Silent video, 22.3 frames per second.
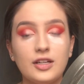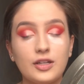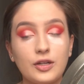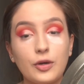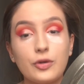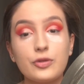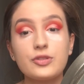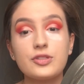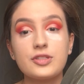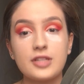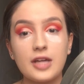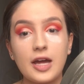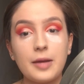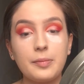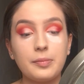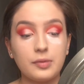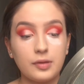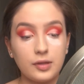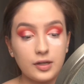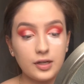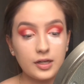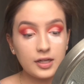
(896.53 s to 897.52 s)
ghost
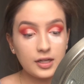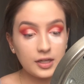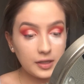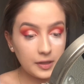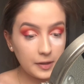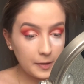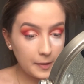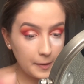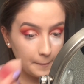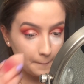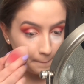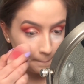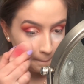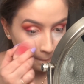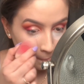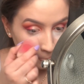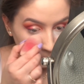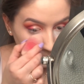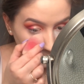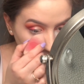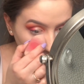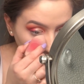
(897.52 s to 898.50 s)
type look,
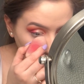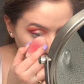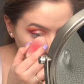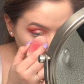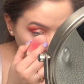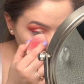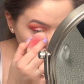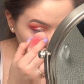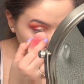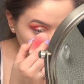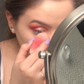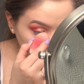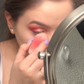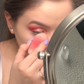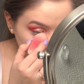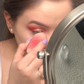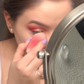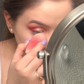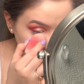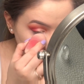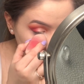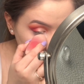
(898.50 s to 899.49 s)

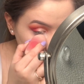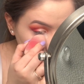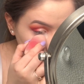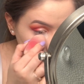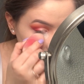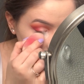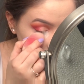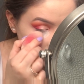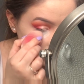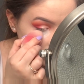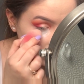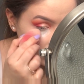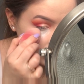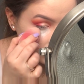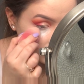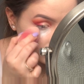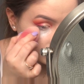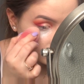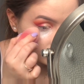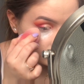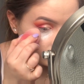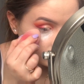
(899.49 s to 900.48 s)
which is not very
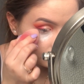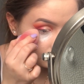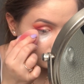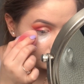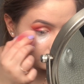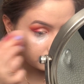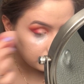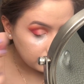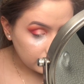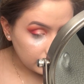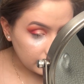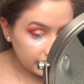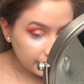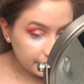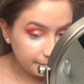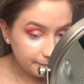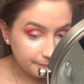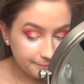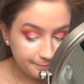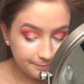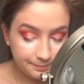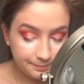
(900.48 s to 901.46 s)
attractive, but